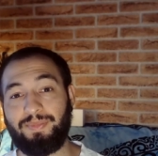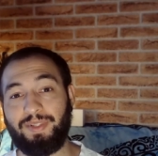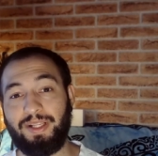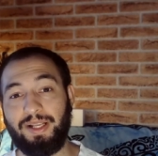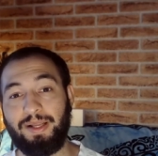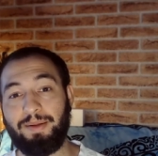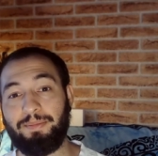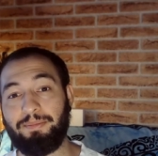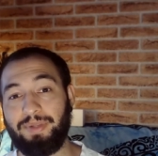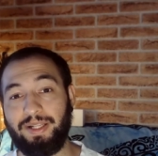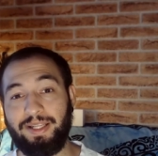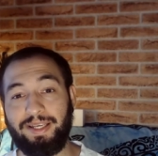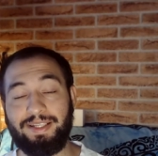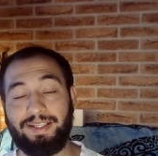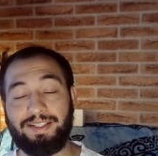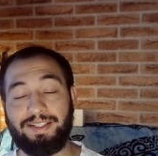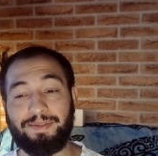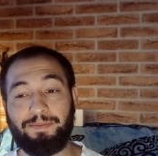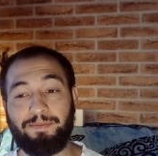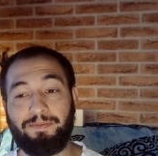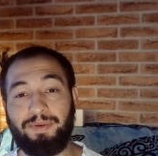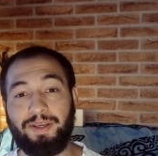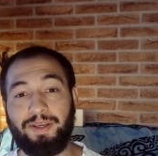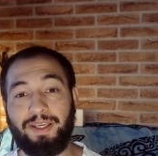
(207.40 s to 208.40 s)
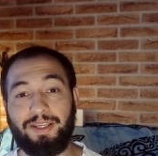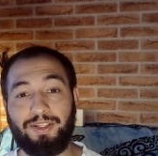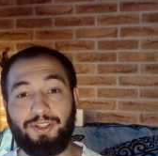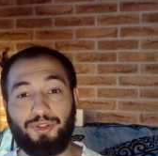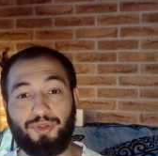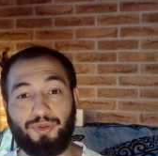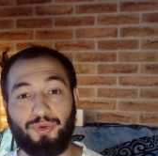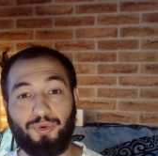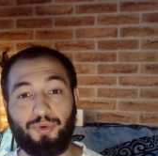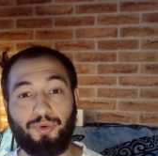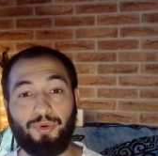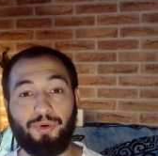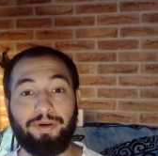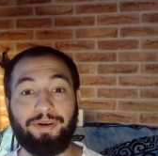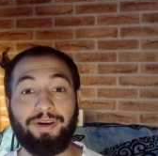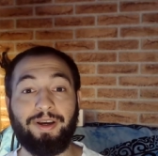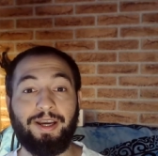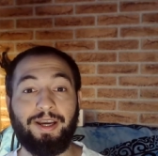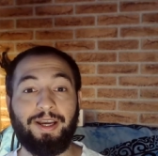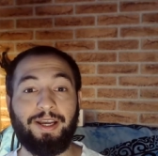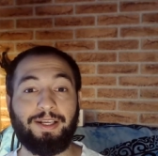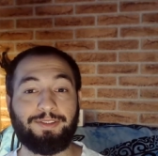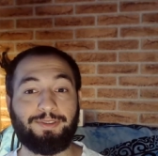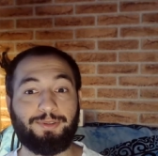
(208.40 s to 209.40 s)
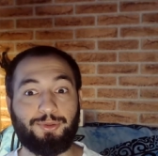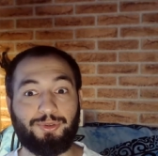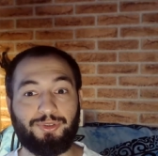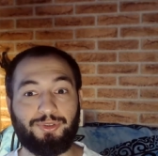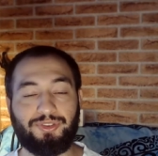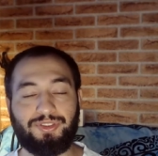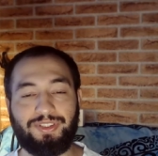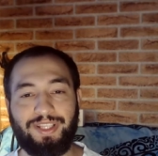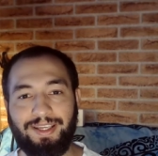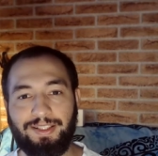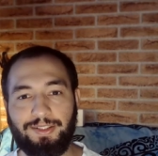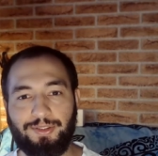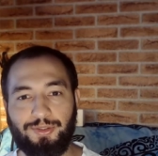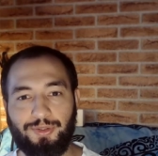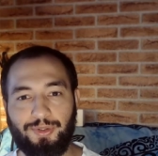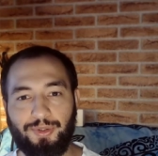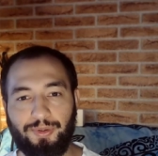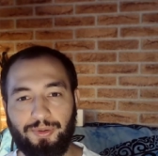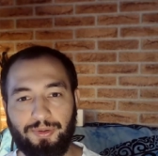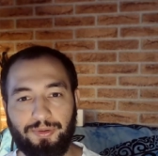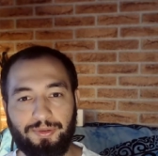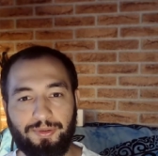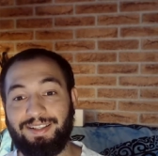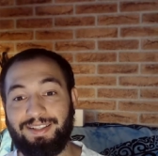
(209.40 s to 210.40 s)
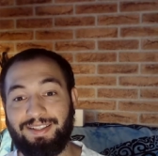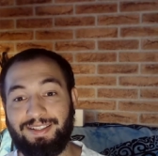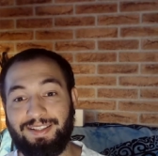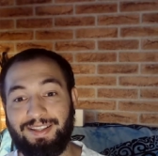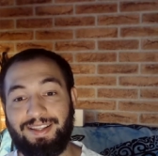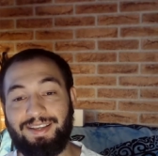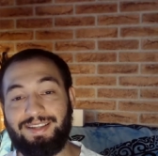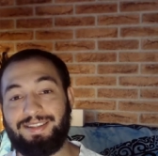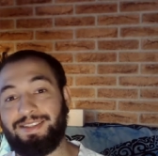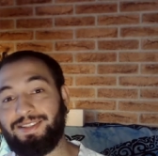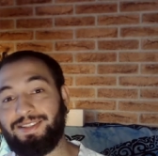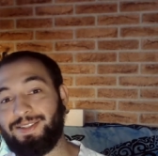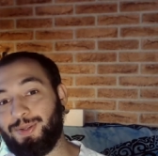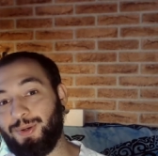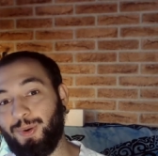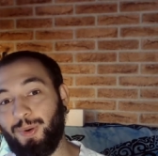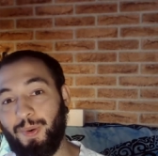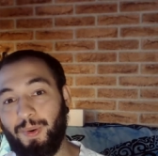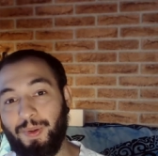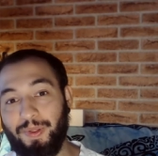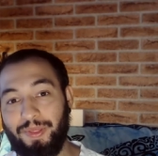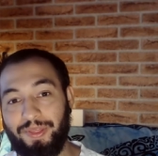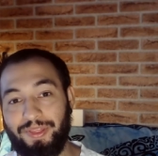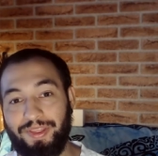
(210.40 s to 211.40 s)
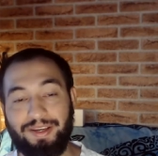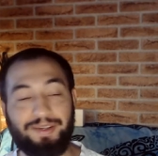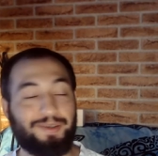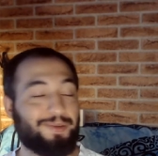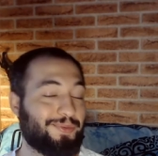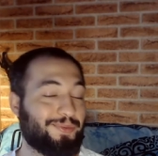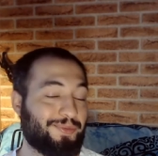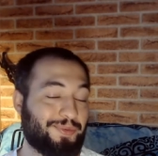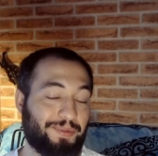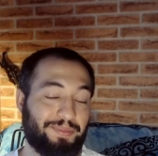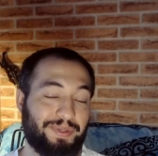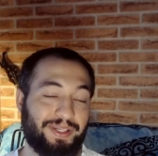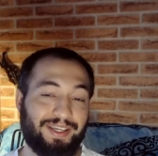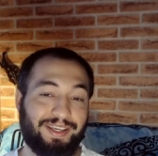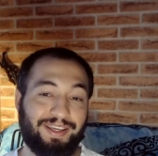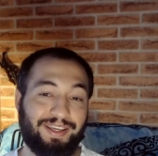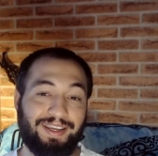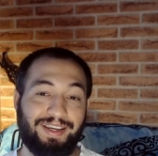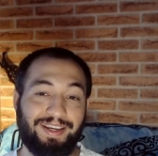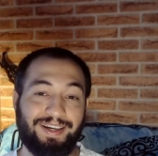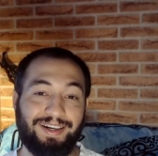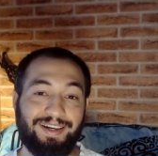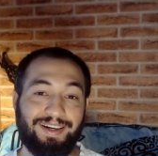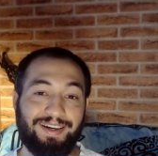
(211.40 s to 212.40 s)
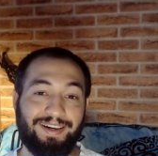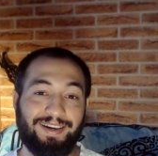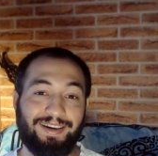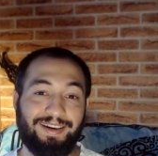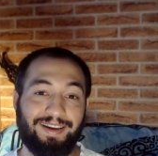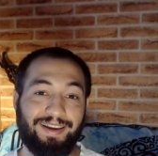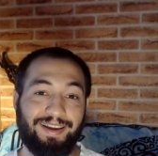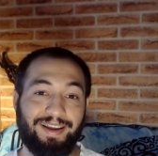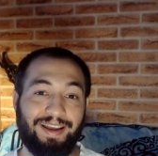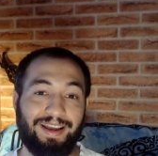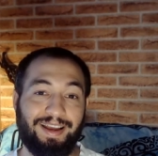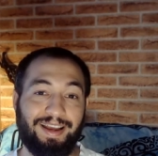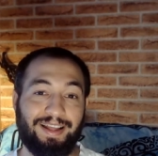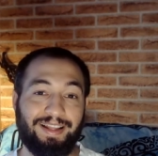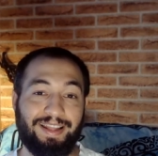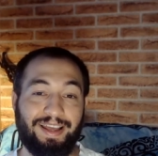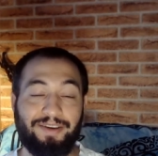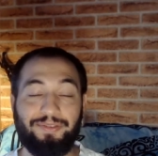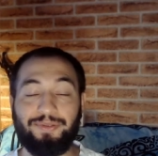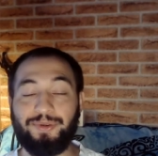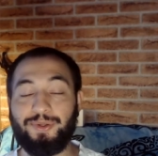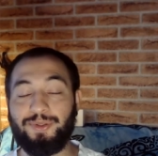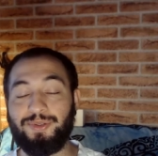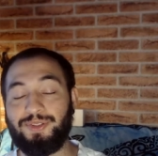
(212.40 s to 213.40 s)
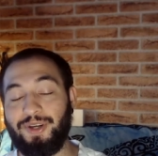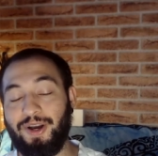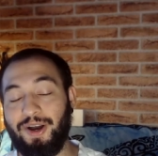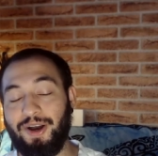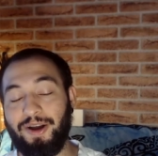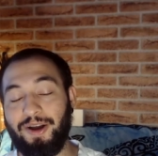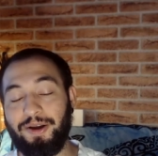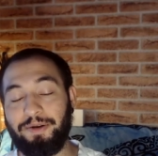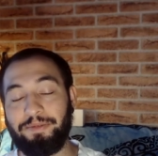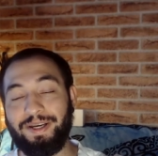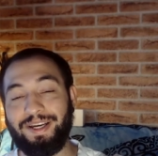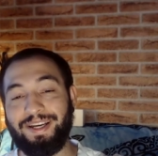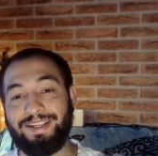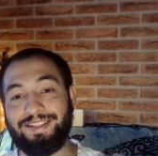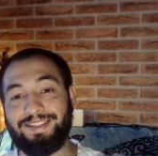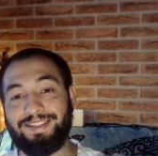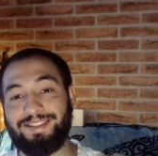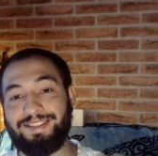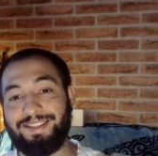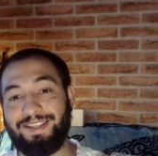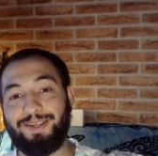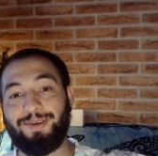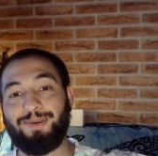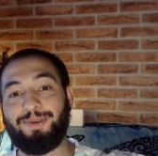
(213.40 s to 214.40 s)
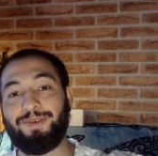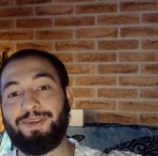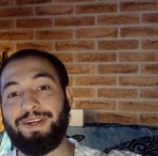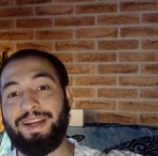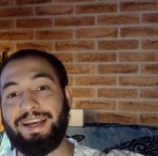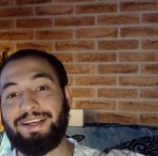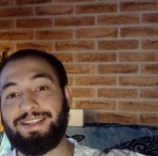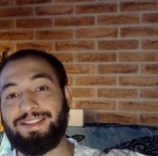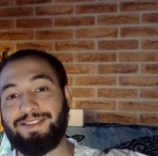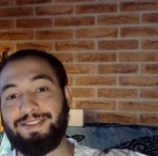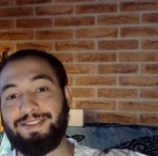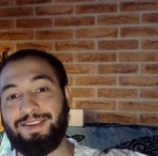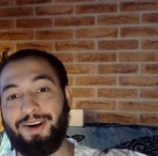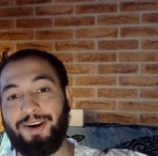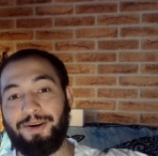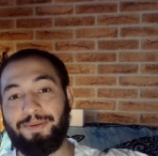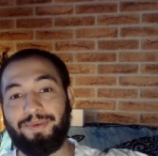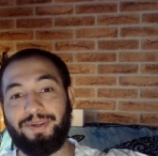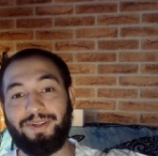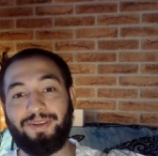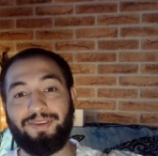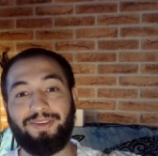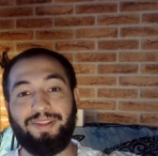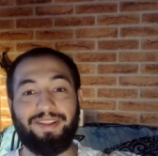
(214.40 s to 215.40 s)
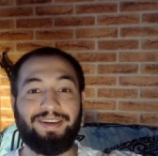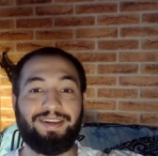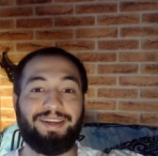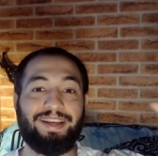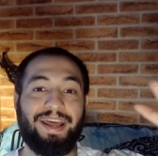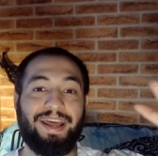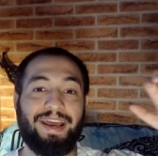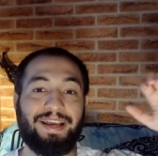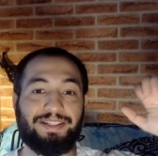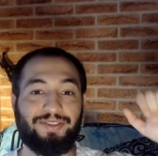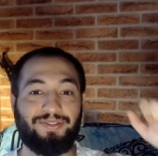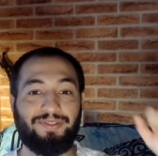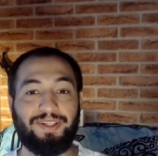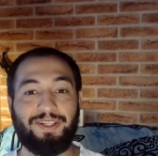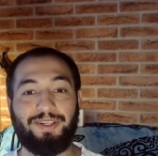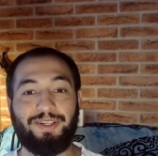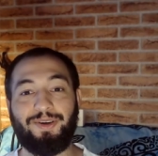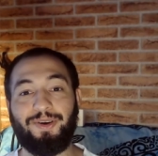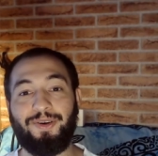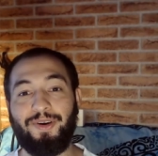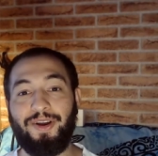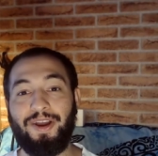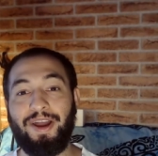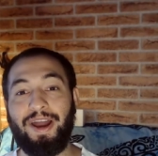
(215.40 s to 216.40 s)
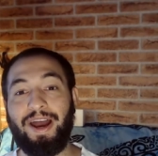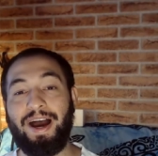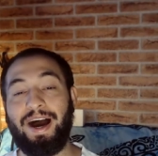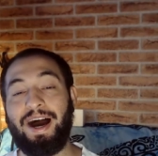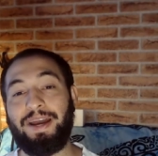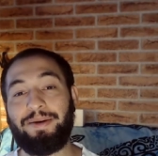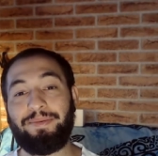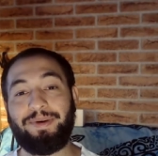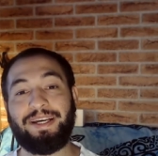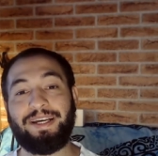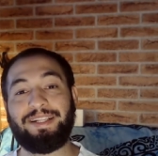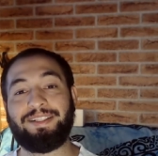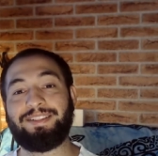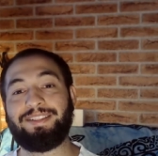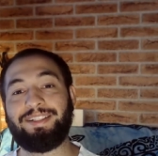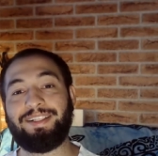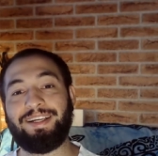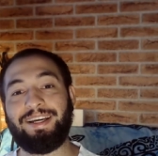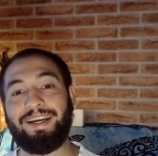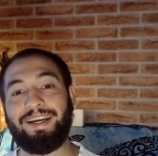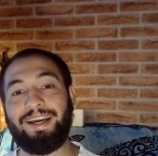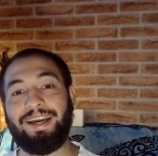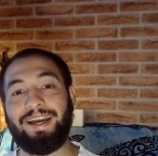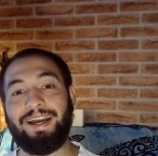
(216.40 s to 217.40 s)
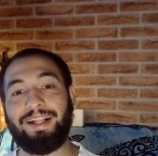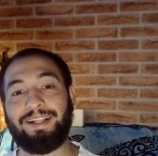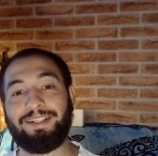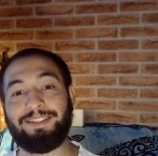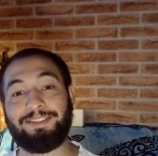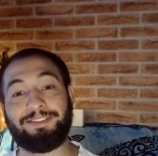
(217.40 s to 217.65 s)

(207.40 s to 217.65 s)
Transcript: please be sure to stay tuned. This is all, thank you for being here and have a good time and see you next time and on the next video. I'm Endrit and